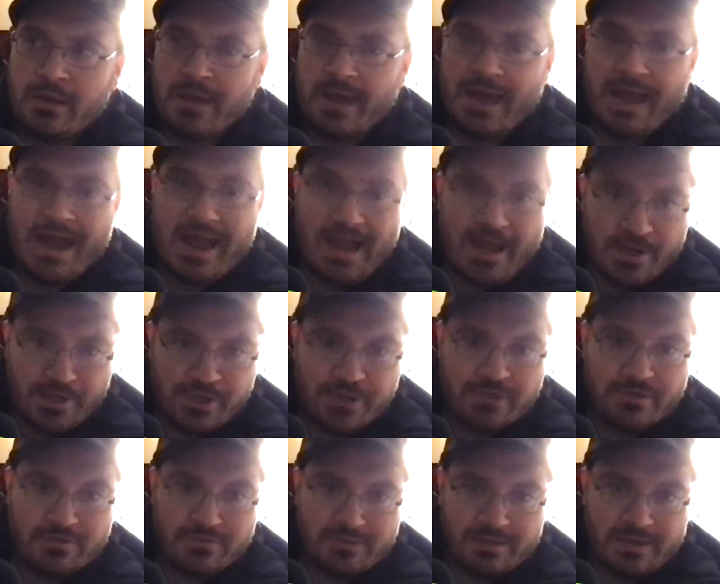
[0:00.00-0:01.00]

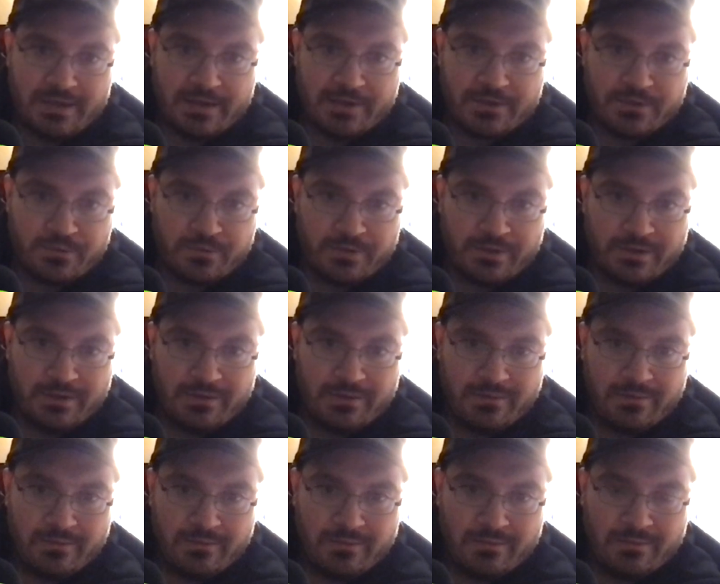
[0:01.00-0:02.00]
Ash, the android,
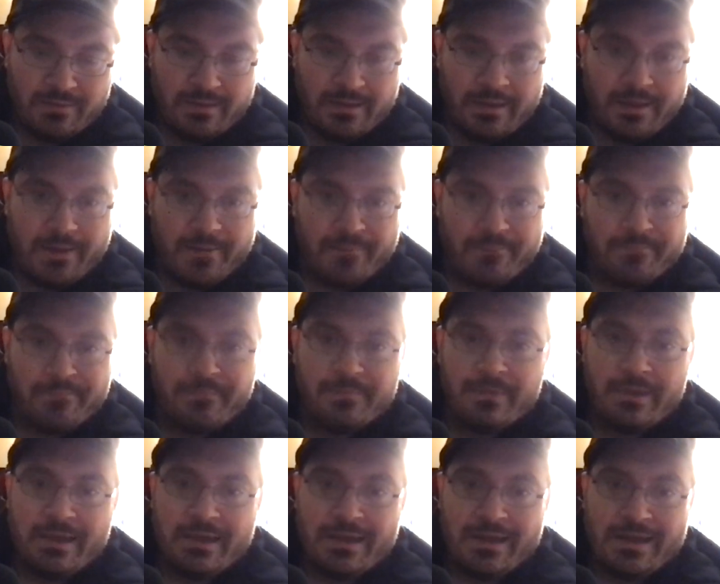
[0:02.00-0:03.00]
in
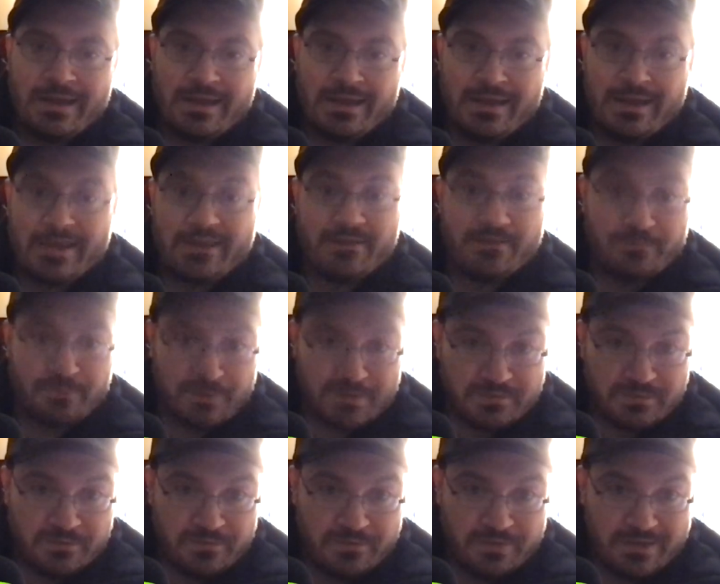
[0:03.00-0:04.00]
the
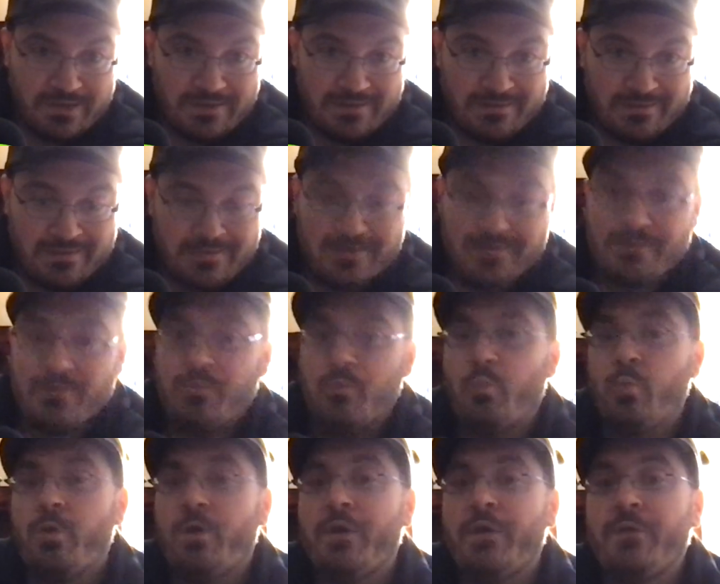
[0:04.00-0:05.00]
first movie,
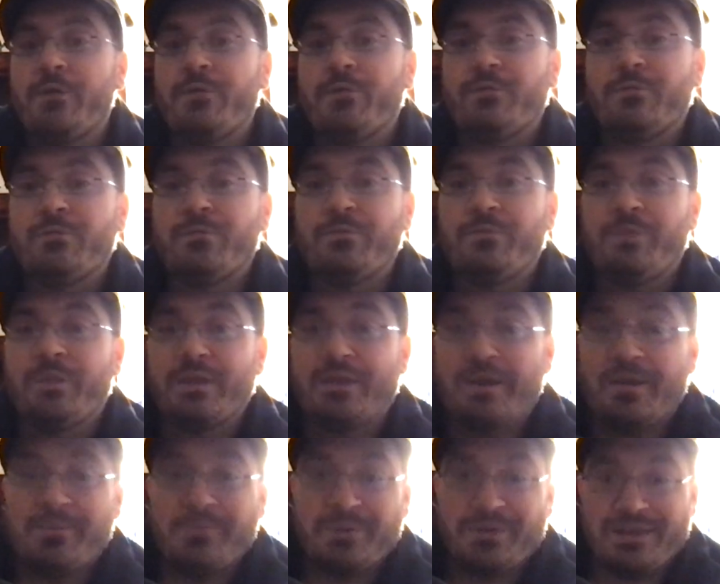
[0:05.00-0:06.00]
was the
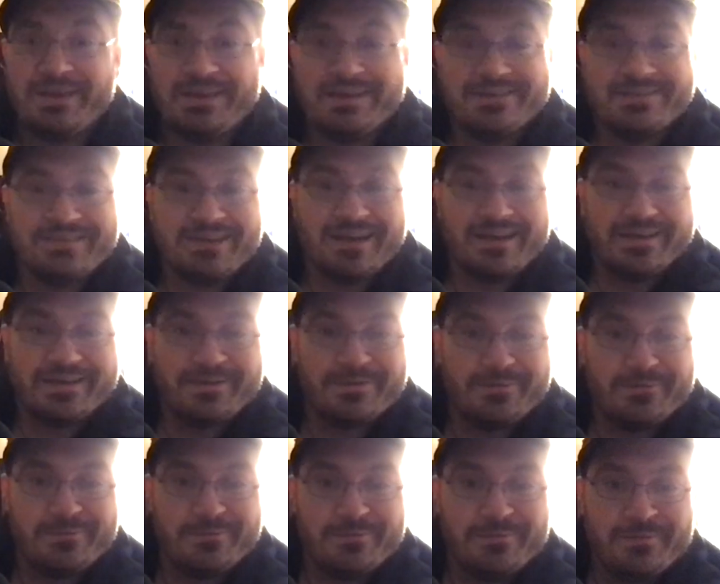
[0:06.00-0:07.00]
company's kind
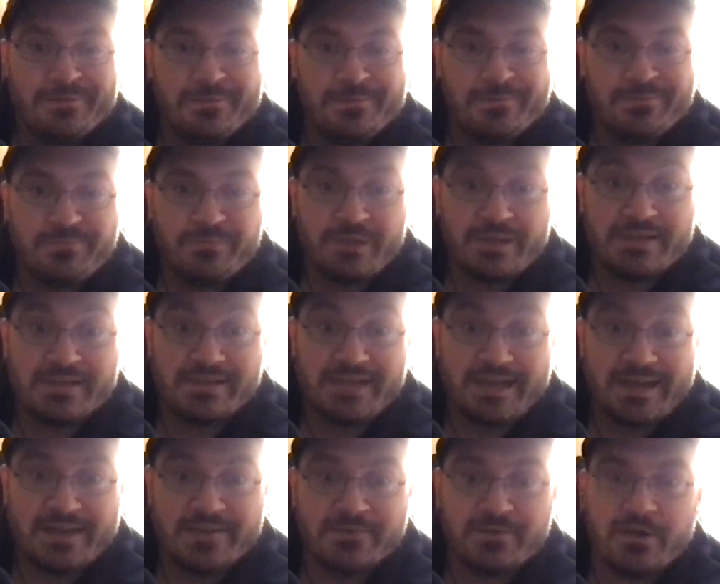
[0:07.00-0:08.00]
of
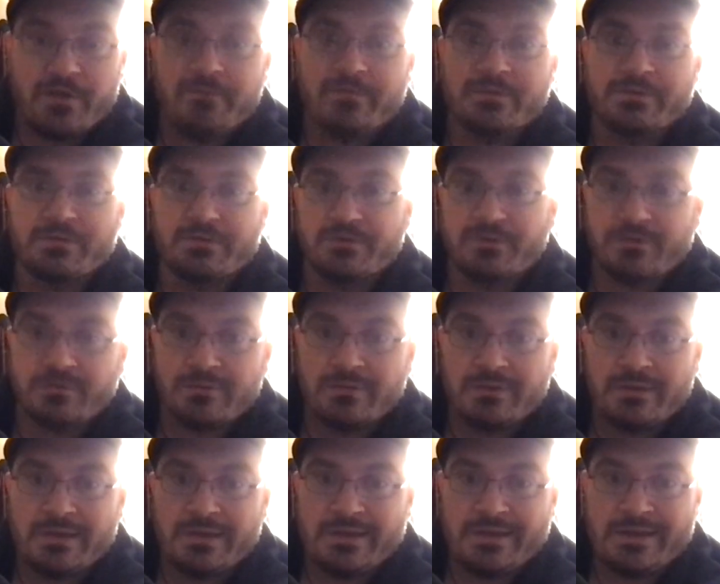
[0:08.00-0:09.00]
science officer
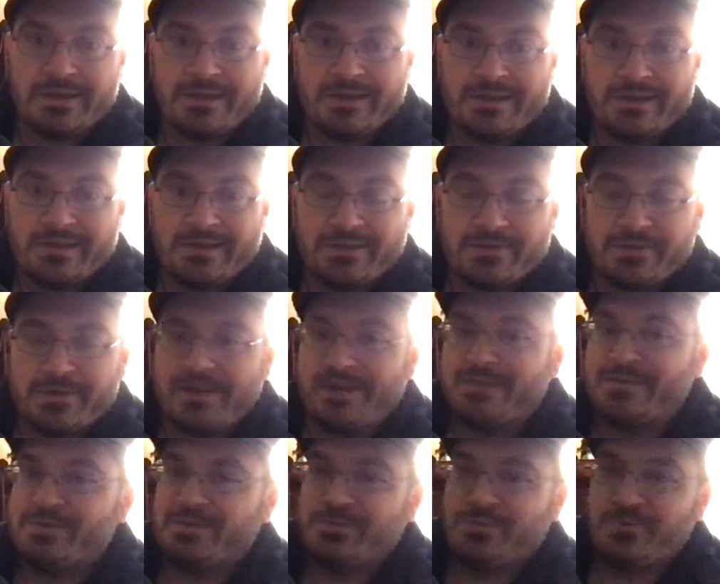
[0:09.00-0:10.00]

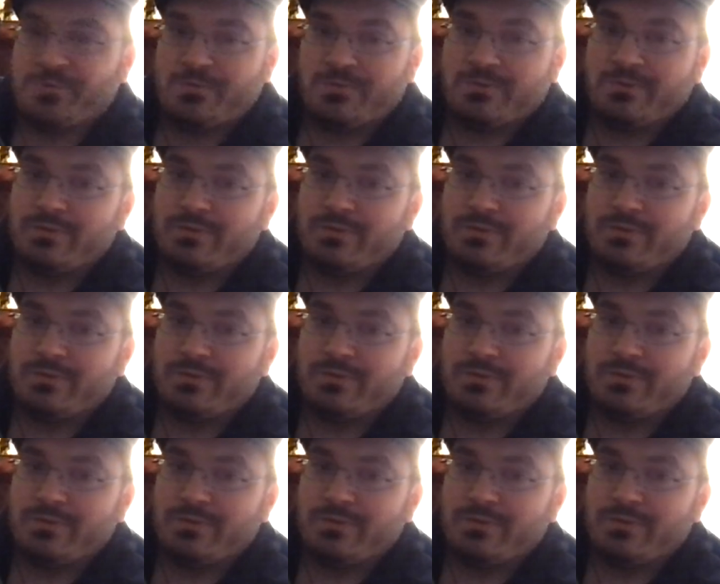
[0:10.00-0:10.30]
trying to